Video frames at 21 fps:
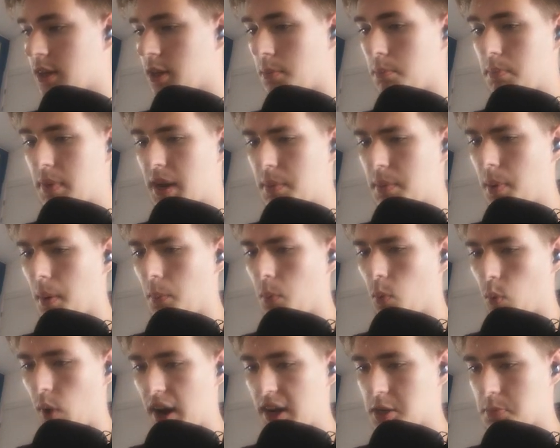The
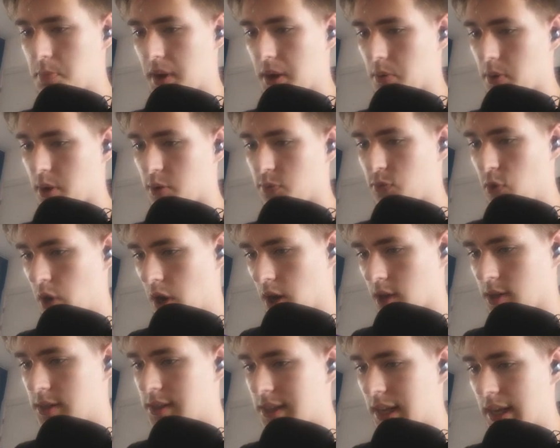minimum wait period for
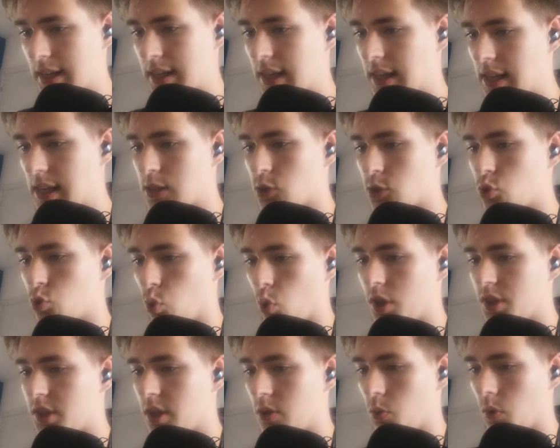unstaking is
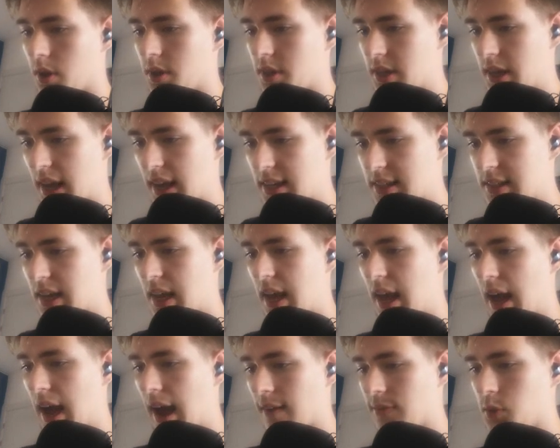21 days,
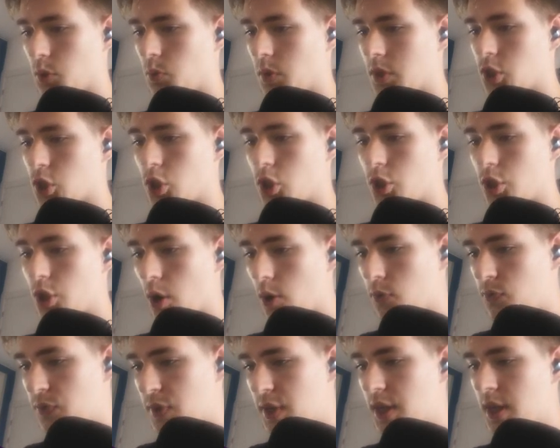after which
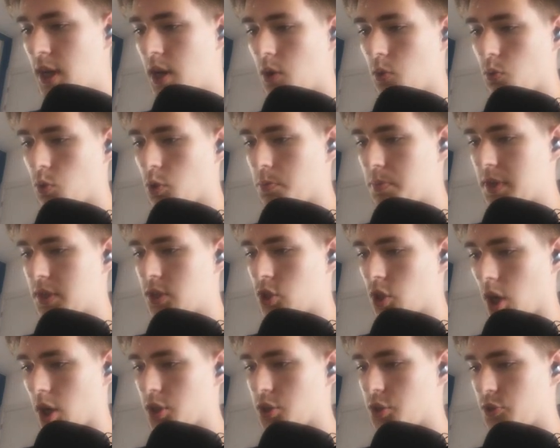no fee would be
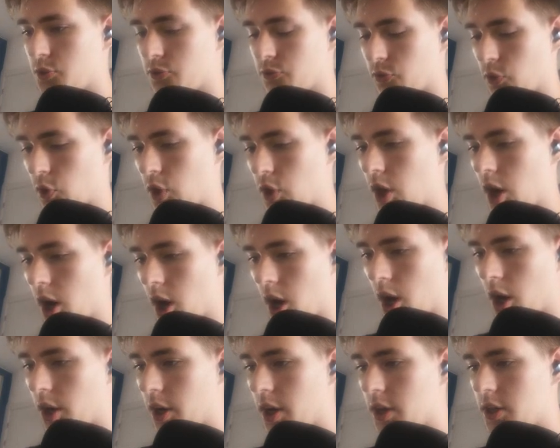charged for
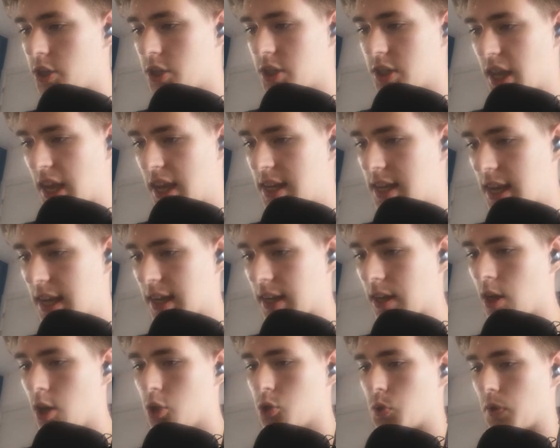unstaking.